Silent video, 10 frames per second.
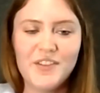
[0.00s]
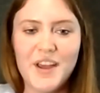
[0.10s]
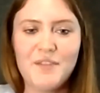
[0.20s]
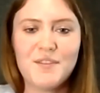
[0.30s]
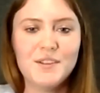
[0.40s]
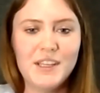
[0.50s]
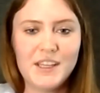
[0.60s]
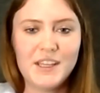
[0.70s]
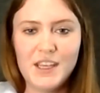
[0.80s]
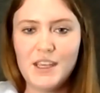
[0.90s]
is definitely
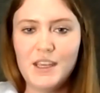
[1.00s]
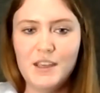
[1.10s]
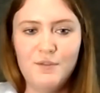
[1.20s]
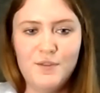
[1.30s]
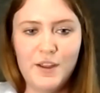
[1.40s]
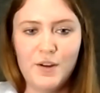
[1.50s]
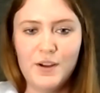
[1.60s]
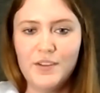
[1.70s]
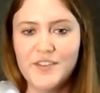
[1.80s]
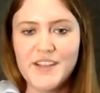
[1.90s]
key. If there
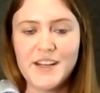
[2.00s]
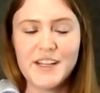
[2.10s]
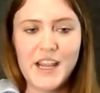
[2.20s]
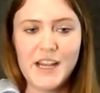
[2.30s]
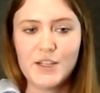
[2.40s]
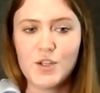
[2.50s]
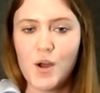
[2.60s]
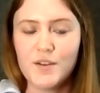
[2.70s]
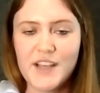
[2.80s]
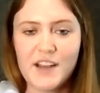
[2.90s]
is a dedicated
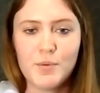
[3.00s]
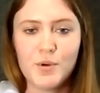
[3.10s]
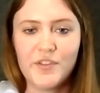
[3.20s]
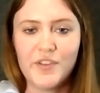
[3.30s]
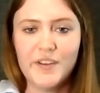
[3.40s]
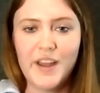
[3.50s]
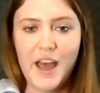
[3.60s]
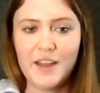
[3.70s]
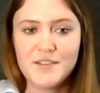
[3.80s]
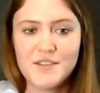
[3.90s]
contact person
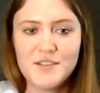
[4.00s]
at